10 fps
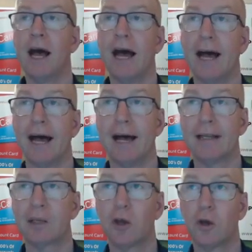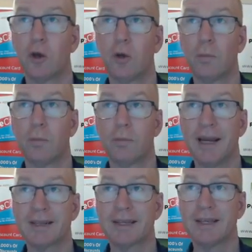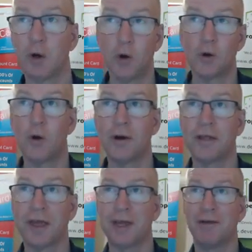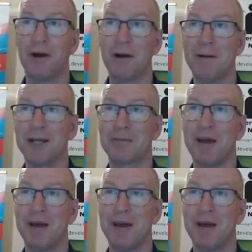So Peter says, all good. Thank you very much,